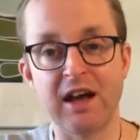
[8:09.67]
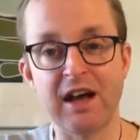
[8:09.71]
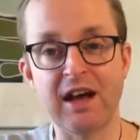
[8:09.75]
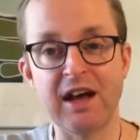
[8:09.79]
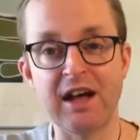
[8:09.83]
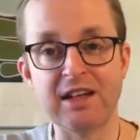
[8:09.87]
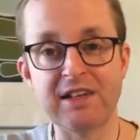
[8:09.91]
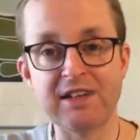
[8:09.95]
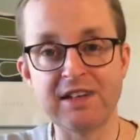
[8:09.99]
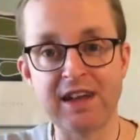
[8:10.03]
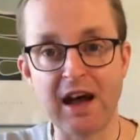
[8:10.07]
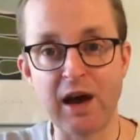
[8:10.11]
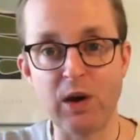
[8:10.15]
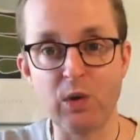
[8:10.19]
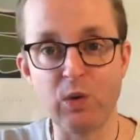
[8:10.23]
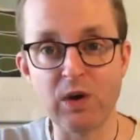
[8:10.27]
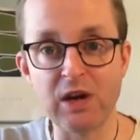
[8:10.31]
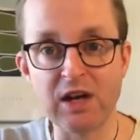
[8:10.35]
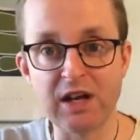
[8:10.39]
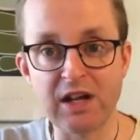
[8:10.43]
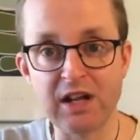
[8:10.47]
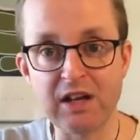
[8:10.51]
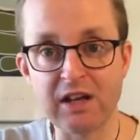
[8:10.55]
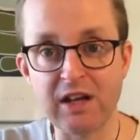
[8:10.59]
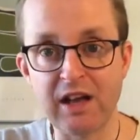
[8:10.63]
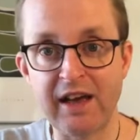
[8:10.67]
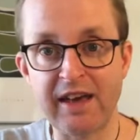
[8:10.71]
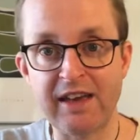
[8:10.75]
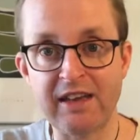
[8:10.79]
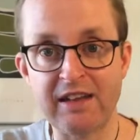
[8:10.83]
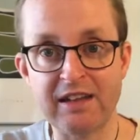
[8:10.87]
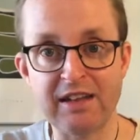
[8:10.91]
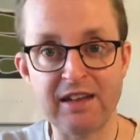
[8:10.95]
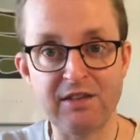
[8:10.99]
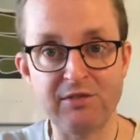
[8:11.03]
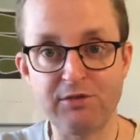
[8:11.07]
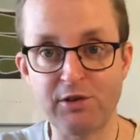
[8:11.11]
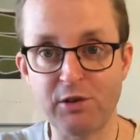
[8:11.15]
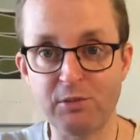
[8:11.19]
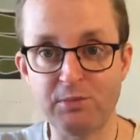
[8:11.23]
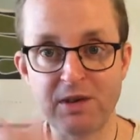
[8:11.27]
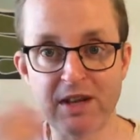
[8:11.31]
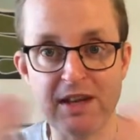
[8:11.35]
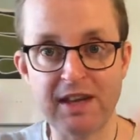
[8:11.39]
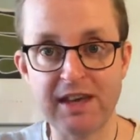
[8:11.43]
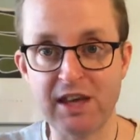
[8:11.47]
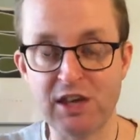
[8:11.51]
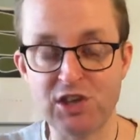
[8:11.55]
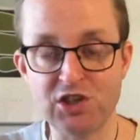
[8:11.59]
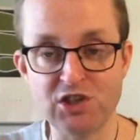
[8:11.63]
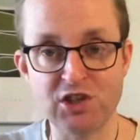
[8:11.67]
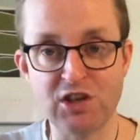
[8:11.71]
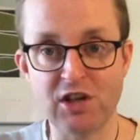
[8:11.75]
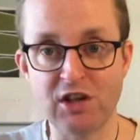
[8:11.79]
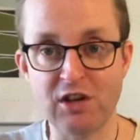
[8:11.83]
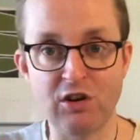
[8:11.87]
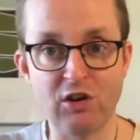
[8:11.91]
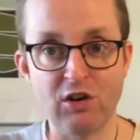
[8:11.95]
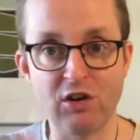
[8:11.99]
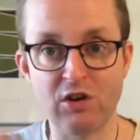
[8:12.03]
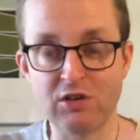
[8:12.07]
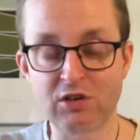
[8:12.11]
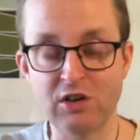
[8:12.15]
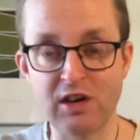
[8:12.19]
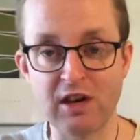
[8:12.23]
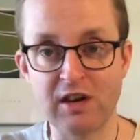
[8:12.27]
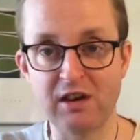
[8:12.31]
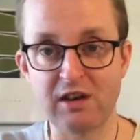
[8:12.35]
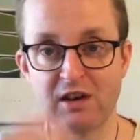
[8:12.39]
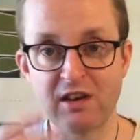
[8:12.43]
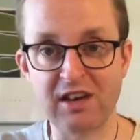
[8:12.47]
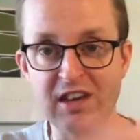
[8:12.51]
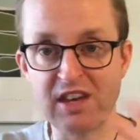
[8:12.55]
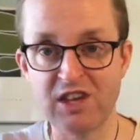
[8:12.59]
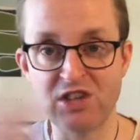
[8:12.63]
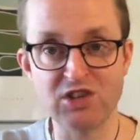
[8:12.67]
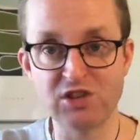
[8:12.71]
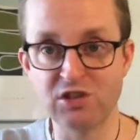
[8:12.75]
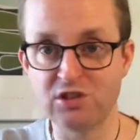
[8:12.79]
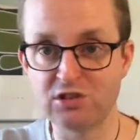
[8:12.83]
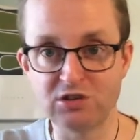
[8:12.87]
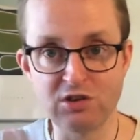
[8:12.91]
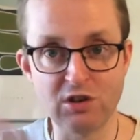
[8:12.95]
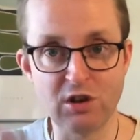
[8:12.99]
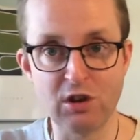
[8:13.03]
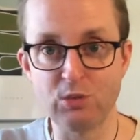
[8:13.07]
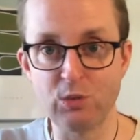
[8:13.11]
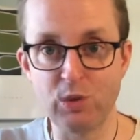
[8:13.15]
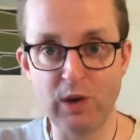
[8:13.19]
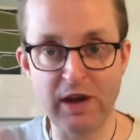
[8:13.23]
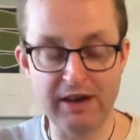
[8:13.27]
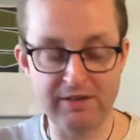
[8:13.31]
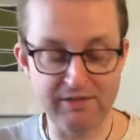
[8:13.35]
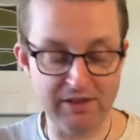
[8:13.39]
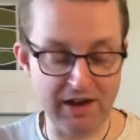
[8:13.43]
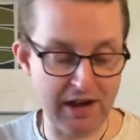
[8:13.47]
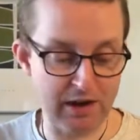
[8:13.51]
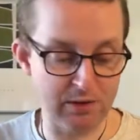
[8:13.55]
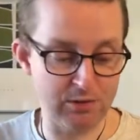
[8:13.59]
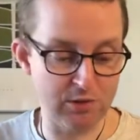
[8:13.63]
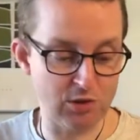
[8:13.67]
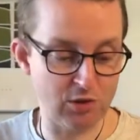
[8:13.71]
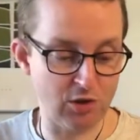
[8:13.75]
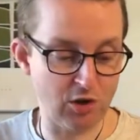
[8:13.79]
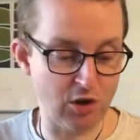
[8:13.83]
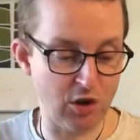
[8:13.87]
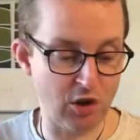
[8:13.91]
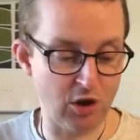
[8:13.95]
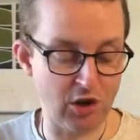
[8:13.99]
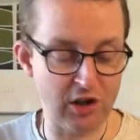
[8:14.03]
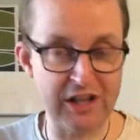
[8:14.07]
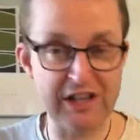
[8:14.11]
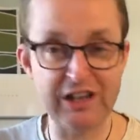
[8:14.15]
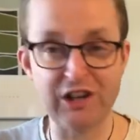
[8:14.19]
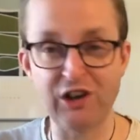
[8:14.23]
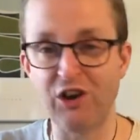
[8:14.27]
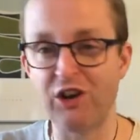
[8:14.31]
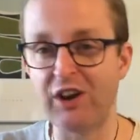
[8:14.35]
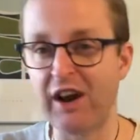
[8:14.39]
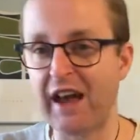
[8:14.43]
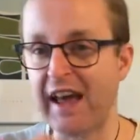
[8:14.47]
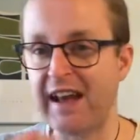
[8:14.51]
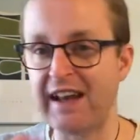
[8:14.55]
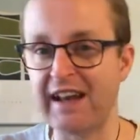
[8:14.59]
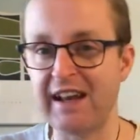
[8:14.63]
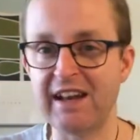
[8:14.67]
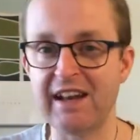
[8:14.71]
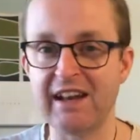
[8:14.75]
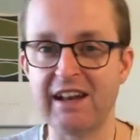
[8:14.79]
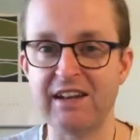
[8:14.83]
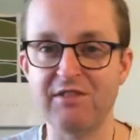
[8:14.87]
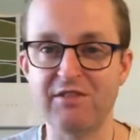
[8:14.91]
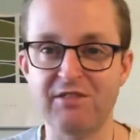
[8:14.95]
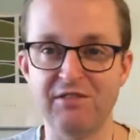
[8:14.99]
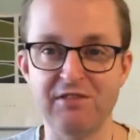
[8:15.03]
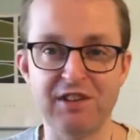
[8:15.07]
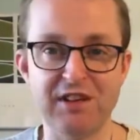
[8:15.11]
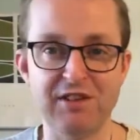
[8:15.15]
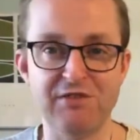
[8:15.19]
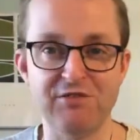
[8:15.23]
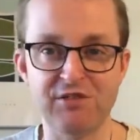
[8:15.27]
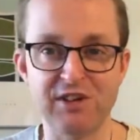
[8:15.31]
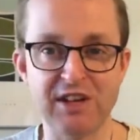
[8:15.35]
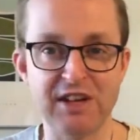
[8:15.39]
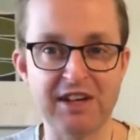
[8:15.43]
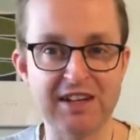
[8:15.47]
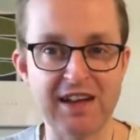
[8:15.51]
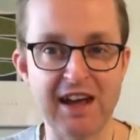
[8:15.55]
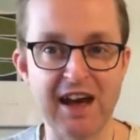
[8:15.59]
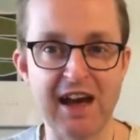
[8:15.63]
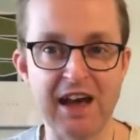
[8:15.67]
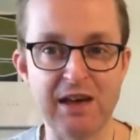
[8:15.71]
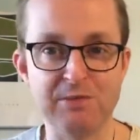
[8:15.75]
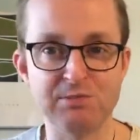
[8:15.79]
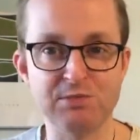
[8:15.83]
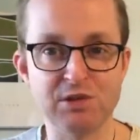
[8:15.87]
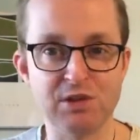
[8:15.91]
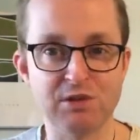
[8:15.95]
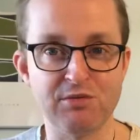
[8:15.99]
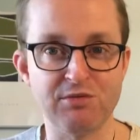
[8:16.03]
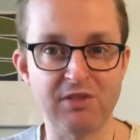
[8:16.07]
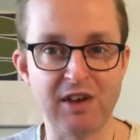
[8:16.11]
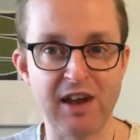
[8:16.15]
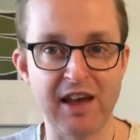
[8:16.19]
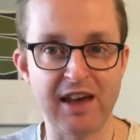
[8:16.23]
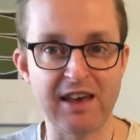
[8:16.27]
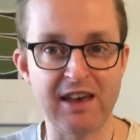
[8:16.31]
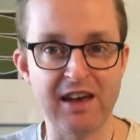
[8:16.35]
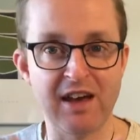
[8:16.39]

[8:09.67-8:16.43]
towel from the kitchen or kitchen roll, whatever how you call it, or any different types of like